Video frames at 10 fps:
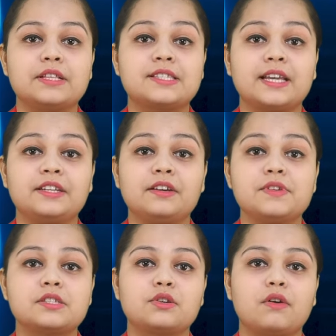with center
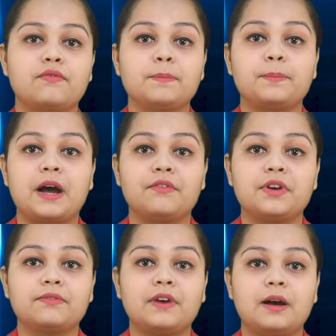vision of
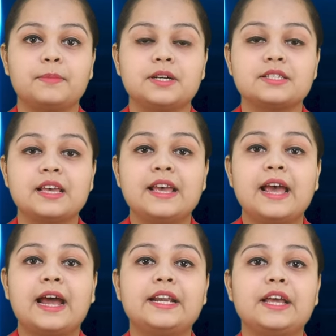empowering farmers
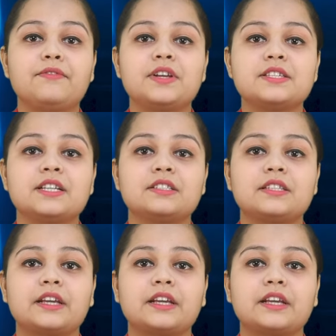and leveraging